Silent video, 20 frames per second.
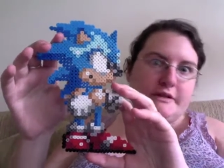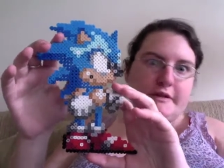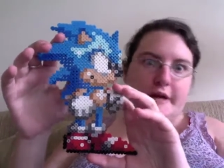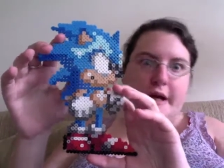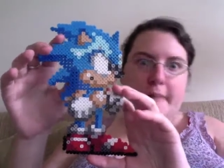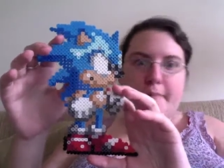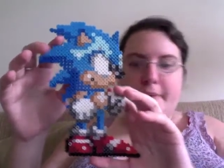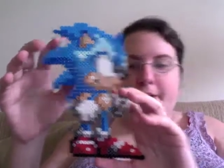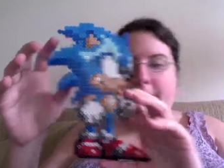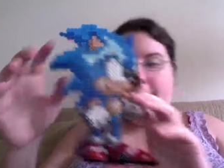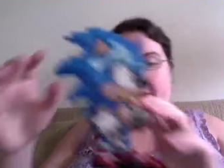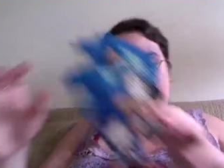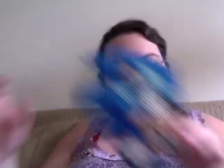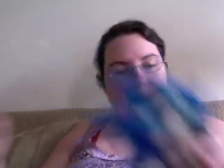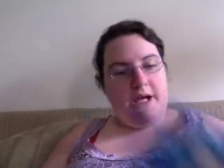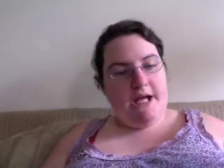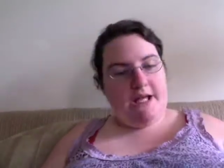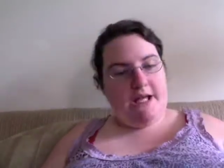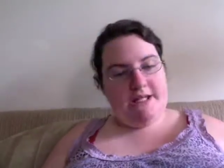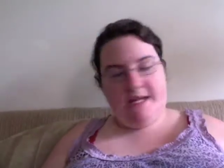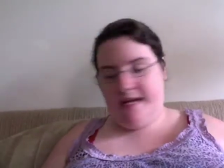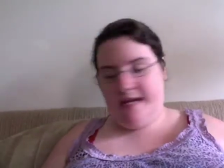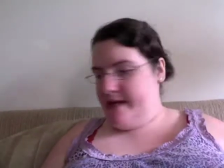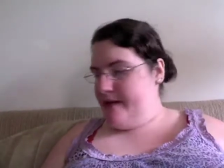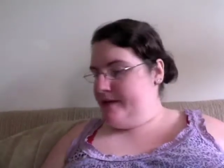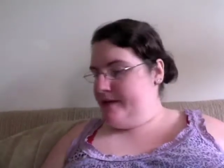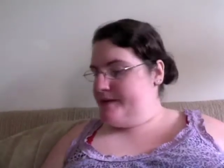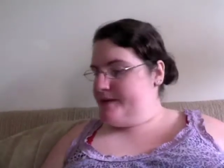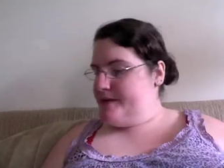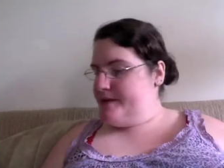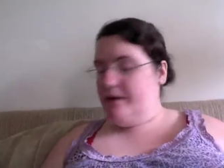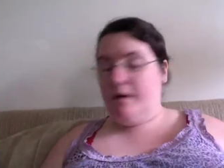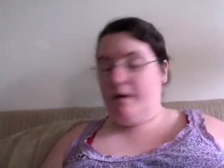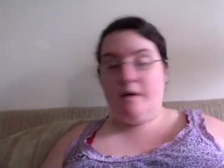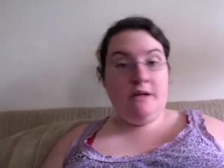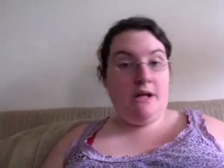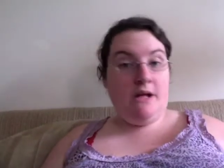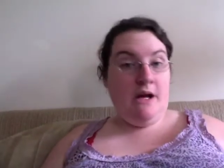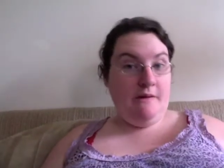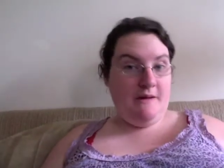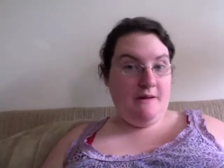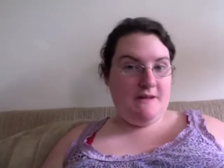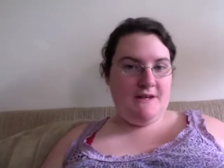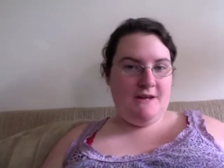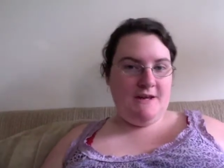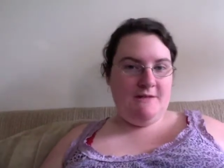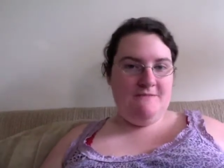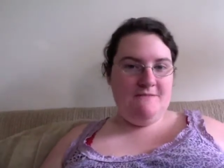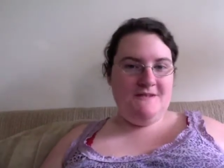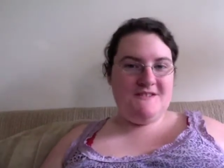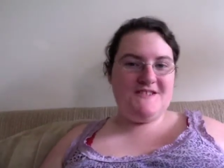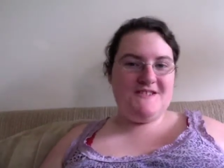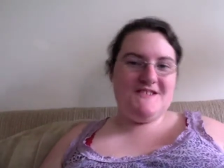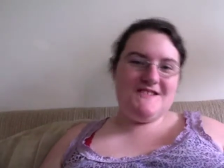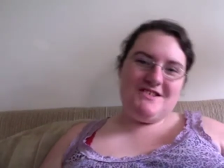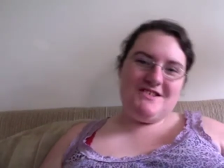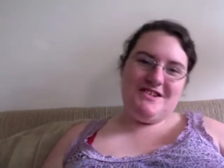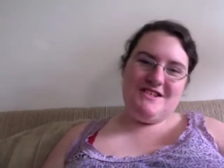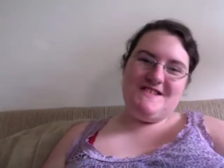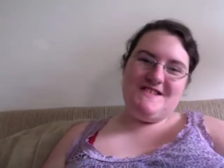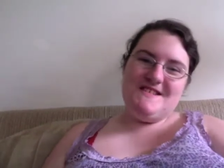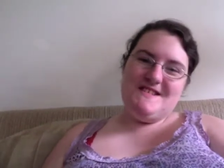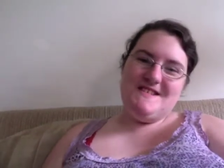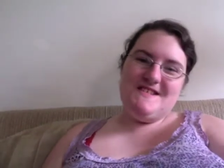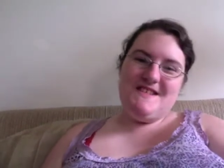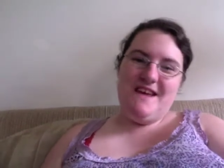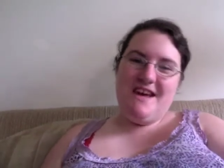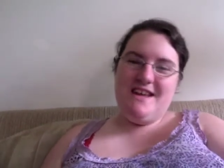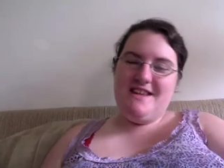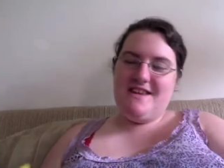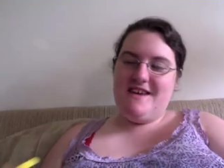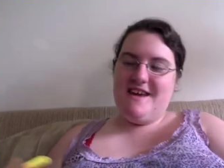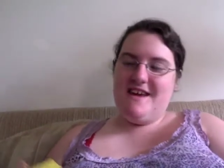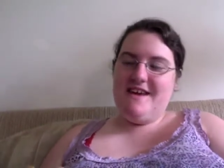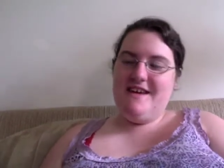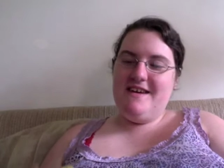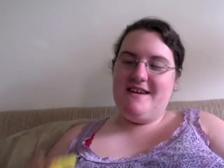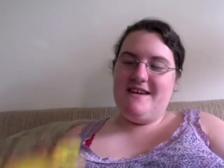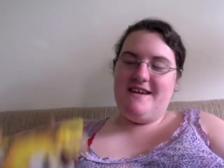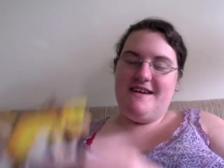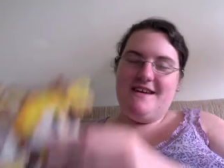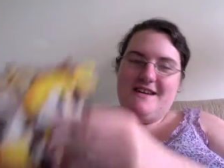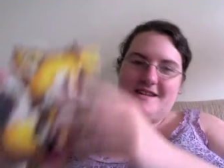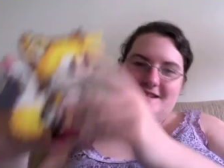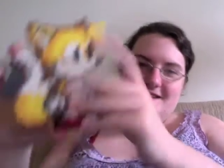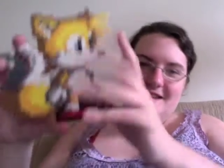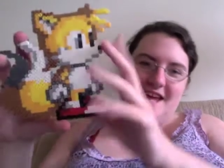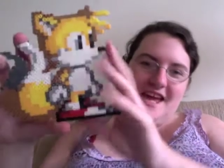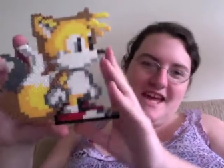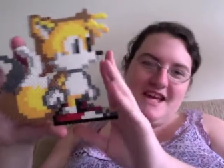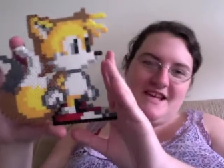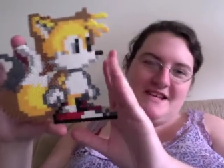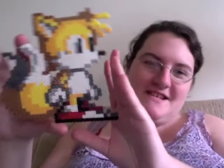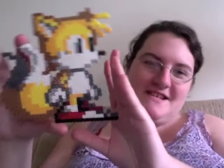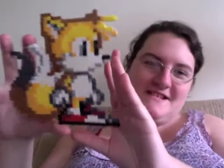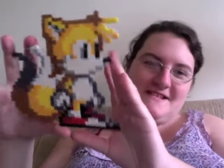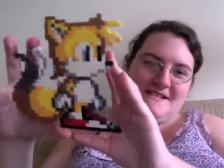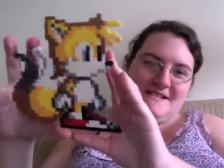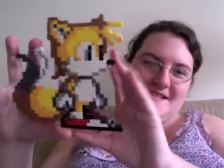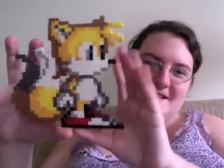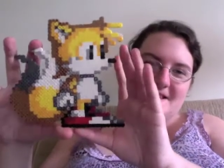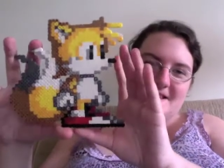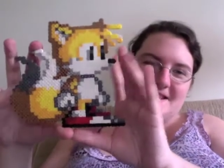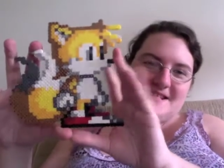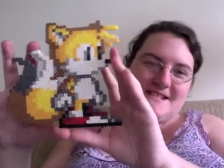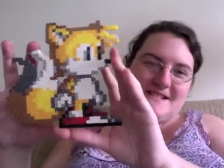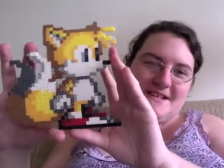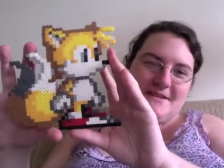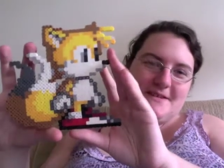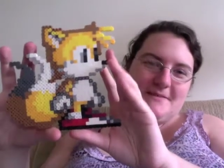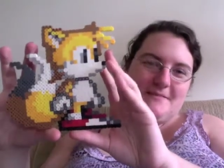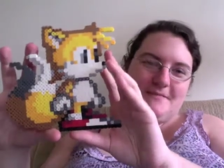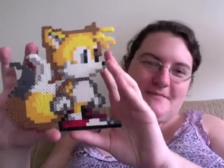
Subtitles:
Holy crap. And then, to go along with him, is his trusty sidekick, Tails.